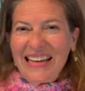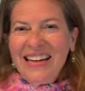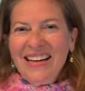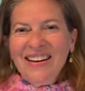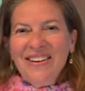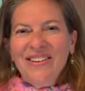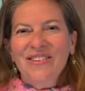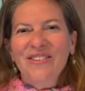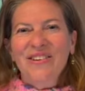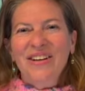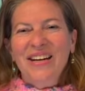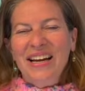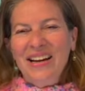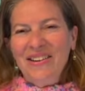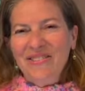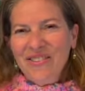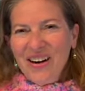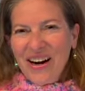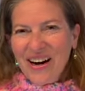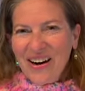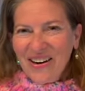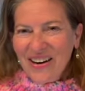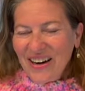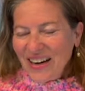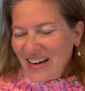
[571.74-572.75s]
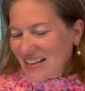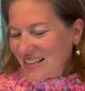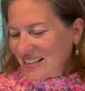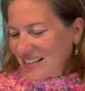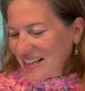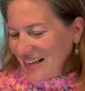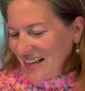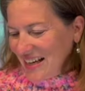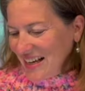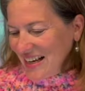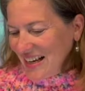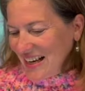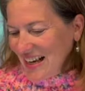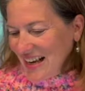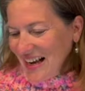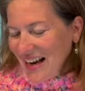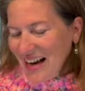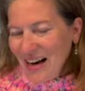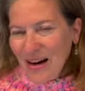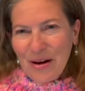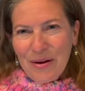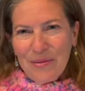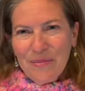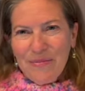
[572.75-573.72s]
when I wear it,
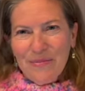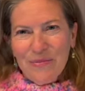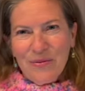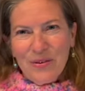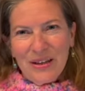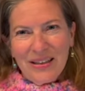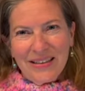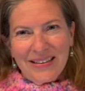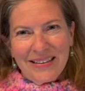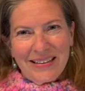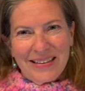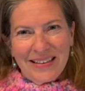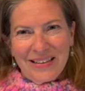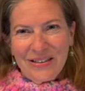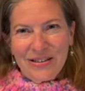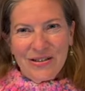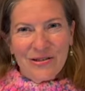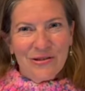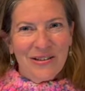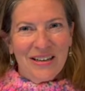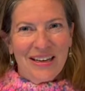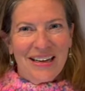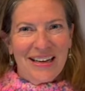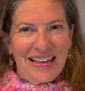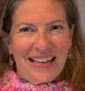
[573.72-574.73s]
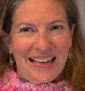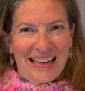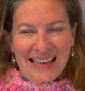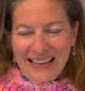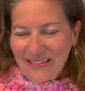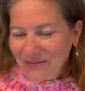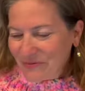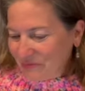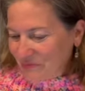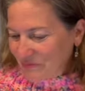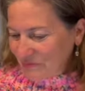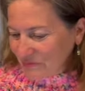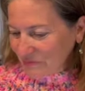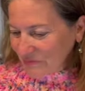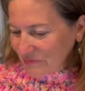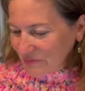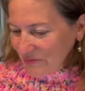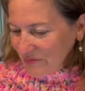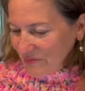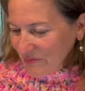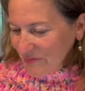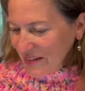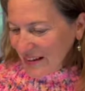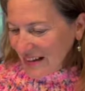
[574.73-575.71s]
really enjoying it.
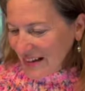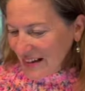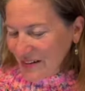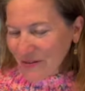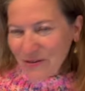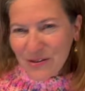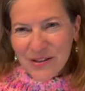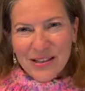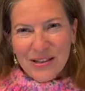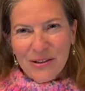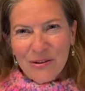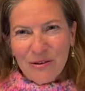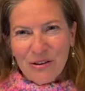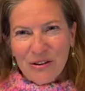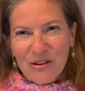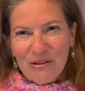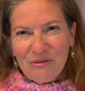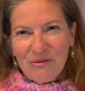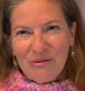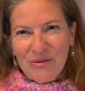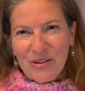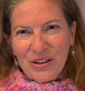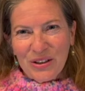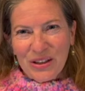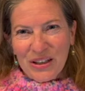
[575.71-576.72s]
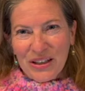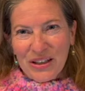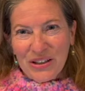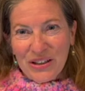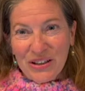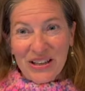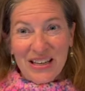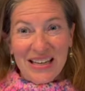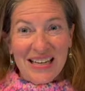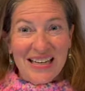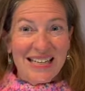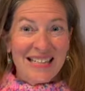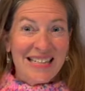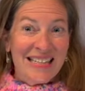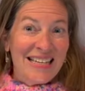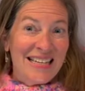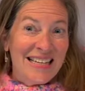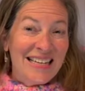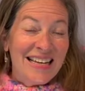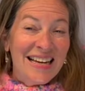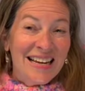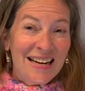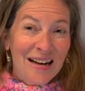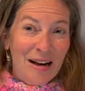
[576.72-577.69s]
It was a really good, easy
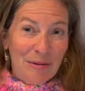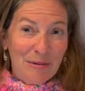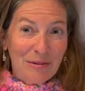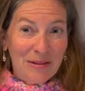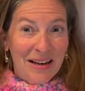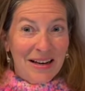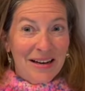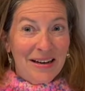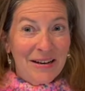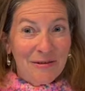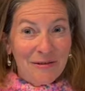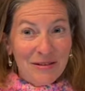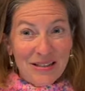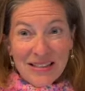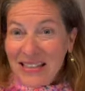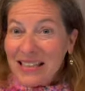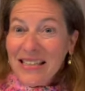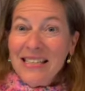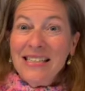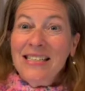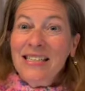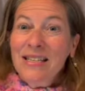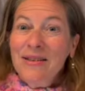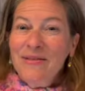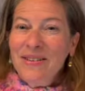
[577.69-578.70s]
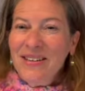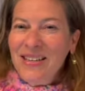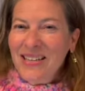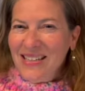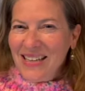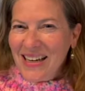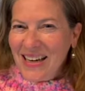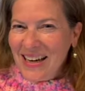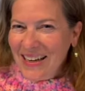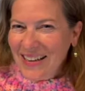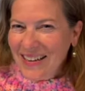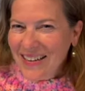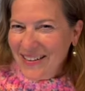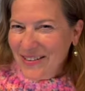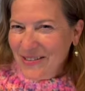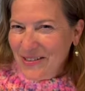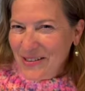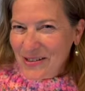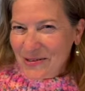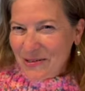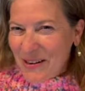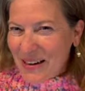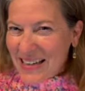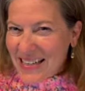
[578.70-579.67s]
knit. I'm glad it was easy because I had to do it
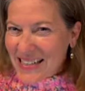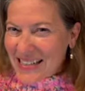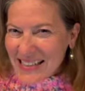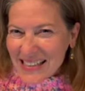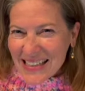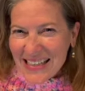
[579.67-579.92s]
twice.